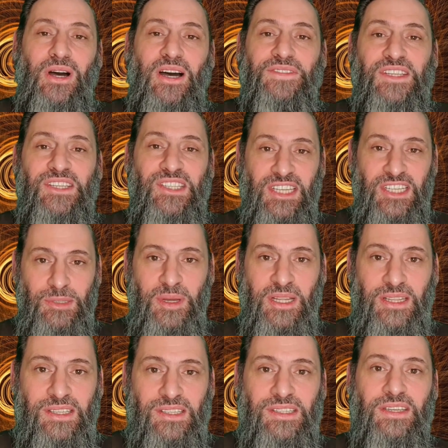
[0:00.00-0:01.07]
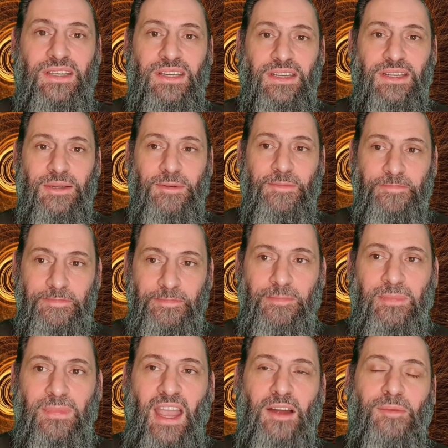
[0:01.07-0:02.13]
So after 6 months,
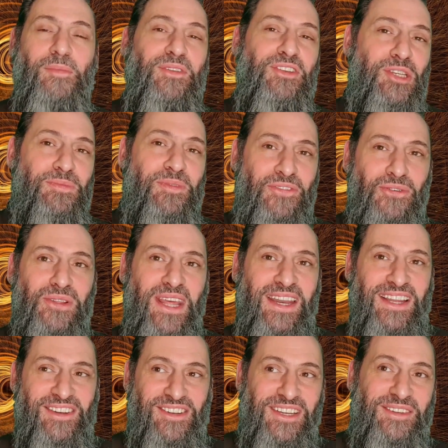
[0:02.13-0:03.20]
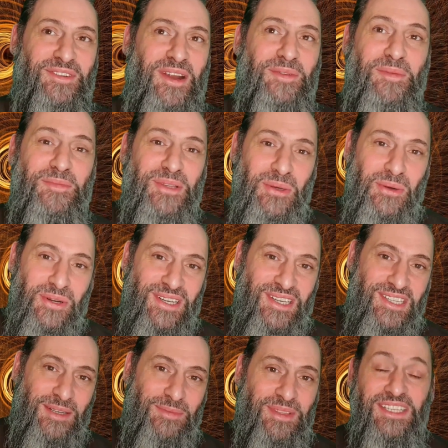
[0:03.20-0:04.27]
I remember just before that actually, I remember talking
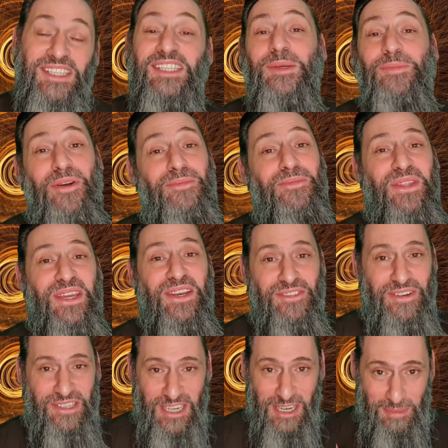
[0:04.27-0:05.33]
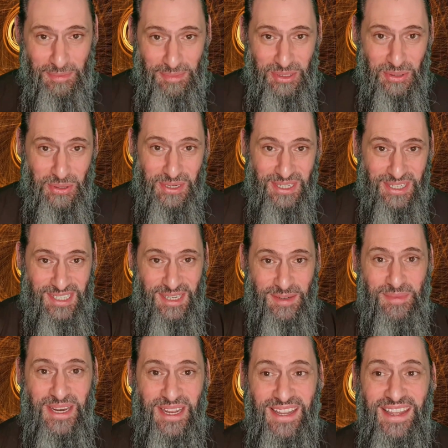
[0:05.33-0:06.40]
to this is the problem with ignorance. I remember talking to
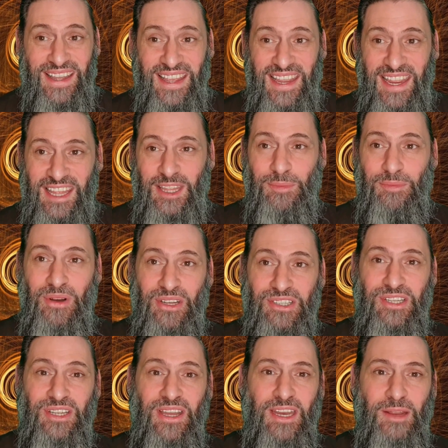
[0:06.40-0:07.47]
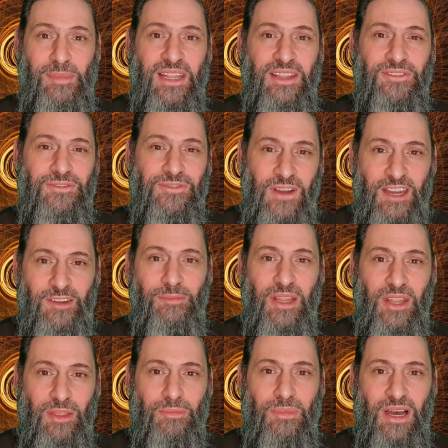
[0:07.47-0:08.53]
somebody in the mosque at about the
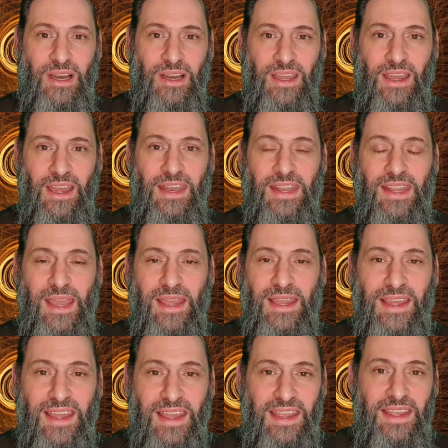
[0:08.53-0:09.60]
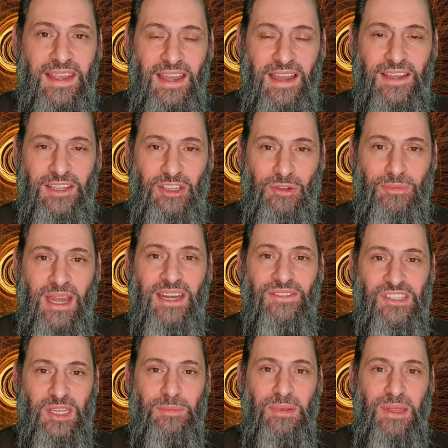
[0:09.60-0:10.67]
5-month mark, and you
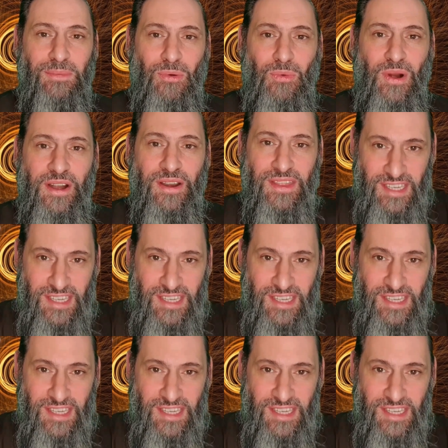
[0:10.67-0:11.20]
might have seen people